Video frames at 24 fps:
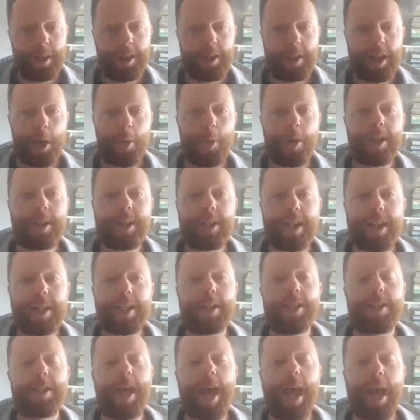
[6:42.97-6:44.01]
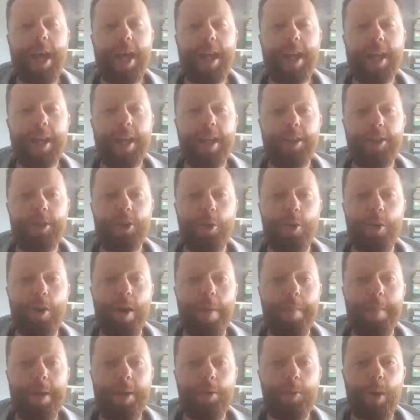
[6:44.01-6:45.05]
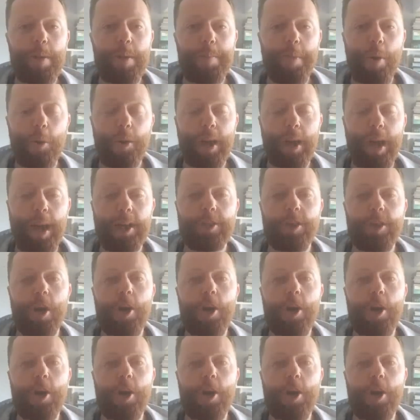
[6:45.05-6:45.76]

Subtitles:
Now, I did say during our midweek podcast,